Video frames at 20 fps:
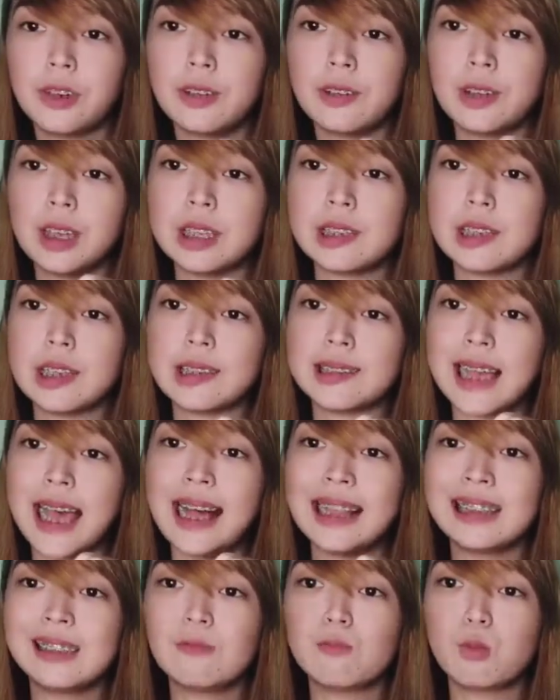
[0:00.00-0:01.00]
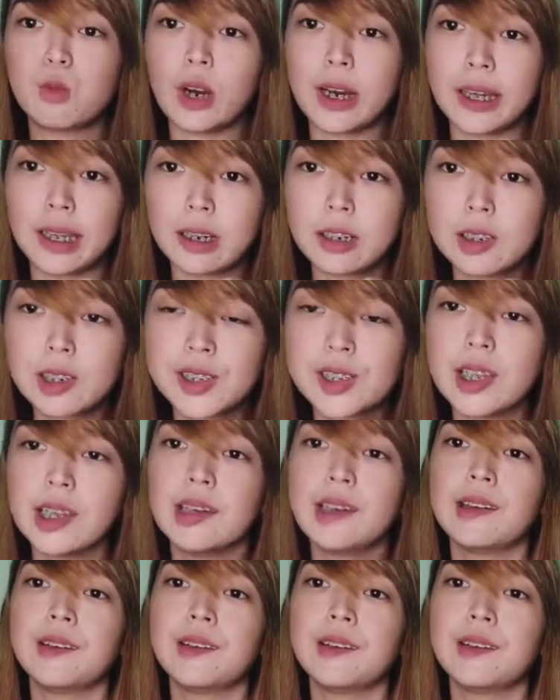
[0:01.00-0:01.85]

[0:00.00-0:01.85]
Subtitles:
for this is alloy wires.